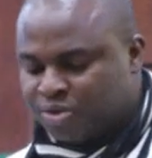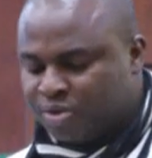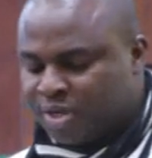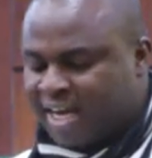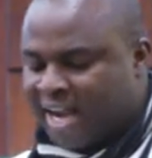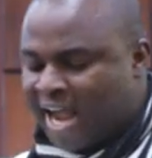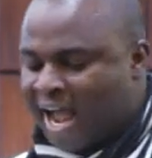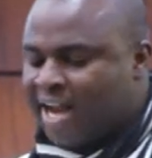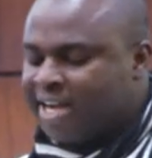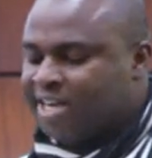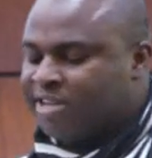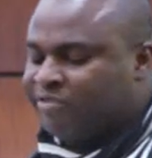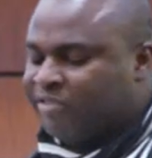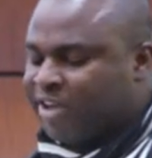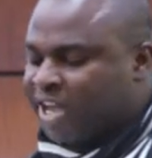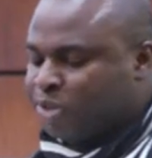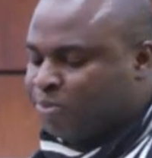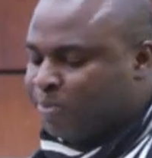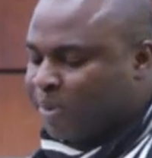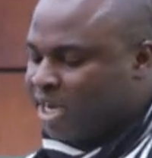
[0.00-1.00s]
regard
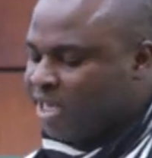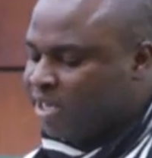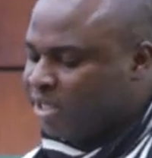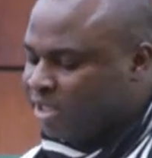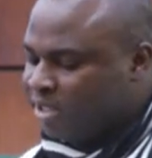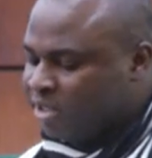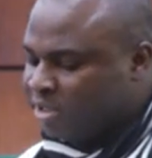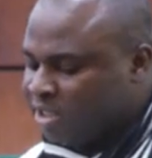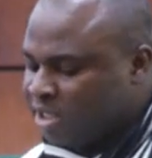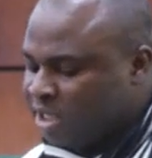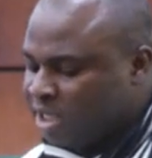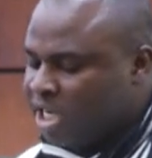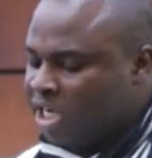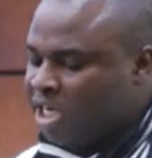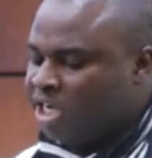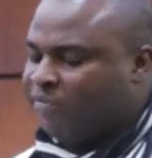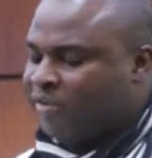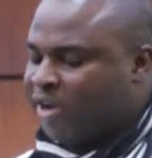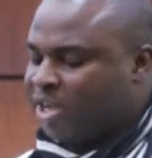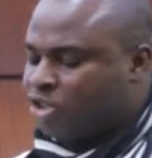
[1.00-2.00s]
investment in
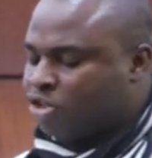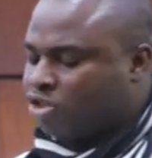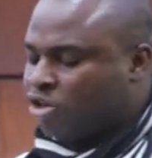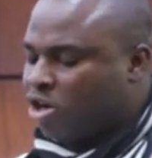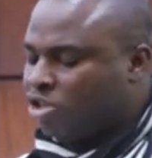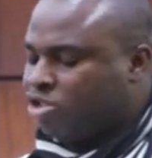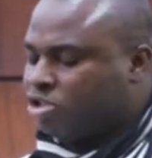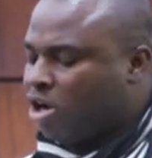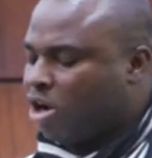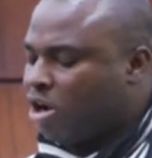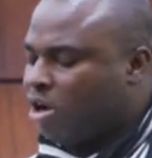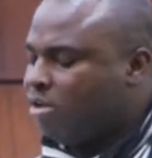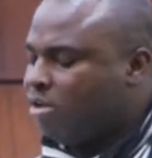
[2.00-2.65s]
infrastructure,